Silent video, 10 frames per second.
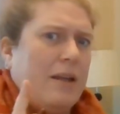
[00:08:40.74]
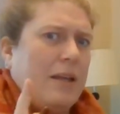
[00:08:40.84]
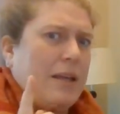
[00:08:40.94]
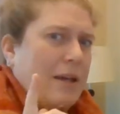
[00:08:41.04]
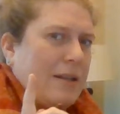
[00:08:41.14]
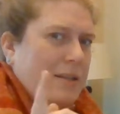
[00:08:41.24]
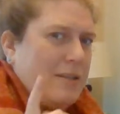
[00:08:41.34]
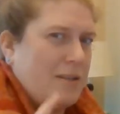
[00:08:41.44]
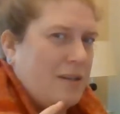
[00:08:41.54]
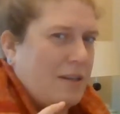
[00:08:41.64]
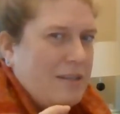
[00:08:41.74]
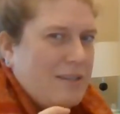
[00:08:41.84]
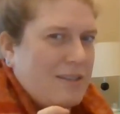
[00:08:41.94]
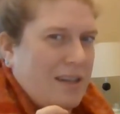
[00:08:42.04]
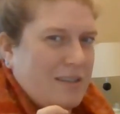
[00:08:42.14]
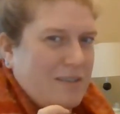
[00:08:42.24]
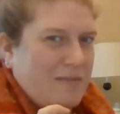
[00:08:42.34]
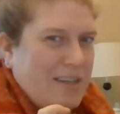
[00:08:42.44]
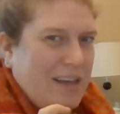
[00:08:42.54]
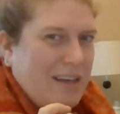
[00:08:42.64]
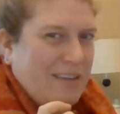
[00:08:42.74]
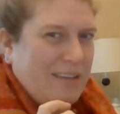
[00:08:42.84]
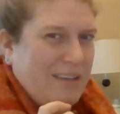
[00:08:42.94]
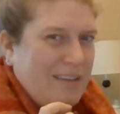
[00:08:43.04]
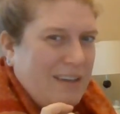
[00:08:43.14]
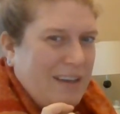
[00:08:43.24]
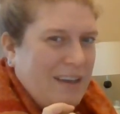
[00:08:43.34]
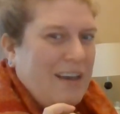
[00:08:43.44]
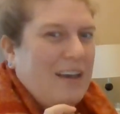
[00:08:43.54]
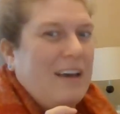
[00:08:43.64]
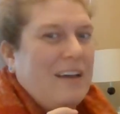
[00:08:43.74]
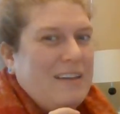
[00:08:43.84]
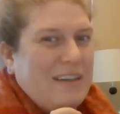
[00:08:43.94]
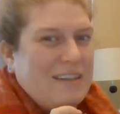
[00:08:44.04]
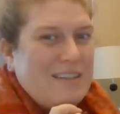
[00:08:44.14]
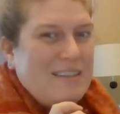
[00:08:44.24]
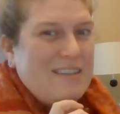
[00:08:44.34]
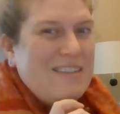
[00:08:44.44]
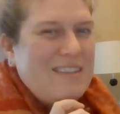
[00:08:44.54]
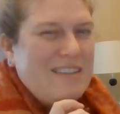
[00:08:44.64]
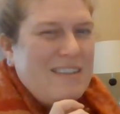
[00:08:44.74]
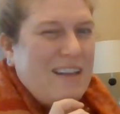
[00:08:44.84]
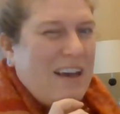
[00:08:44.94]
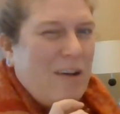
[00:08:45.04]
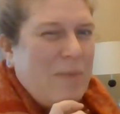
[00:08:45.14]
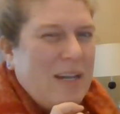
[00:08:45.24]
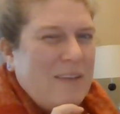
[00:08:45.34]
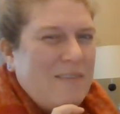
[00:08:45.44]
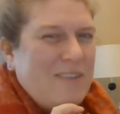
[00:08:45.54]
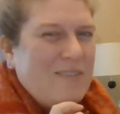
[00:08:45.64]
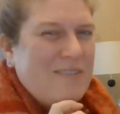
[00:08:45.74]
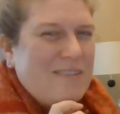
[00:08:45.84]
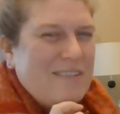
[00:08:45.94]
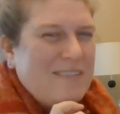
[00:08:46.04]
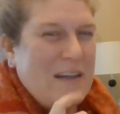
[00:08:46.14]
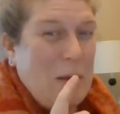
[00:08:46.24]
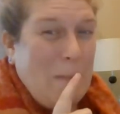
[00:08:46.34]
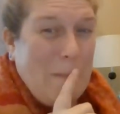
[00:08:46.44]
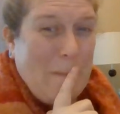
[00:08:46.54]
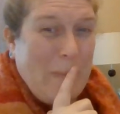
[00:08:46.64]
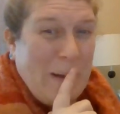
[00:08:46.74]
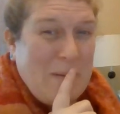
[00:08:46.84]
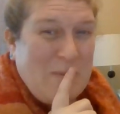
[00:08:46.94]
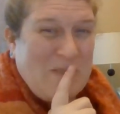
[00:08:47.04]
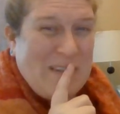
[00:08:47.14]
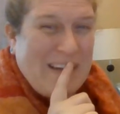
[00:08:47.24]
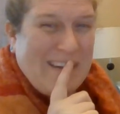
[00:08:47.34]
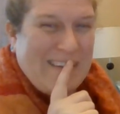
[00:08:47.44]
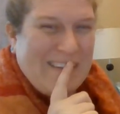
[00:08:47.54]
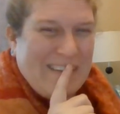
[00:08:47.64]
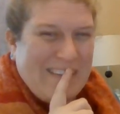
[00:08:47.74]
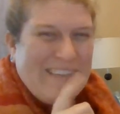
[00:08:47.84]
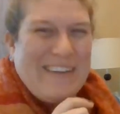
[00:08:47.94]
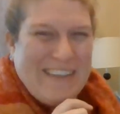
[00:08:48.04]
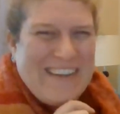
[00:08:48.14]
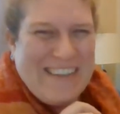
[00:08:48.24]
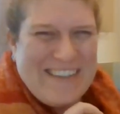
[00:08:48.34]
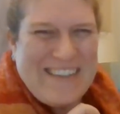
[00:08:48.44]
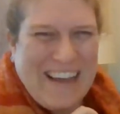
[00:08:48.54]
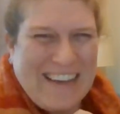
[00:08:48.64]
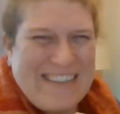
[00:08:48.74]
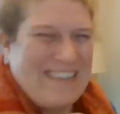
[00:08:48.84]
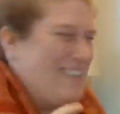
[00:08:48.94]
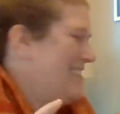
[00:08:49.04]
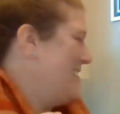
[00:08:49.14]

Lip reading: he had sets of 10, and he had how many of those? I almost said it. 6.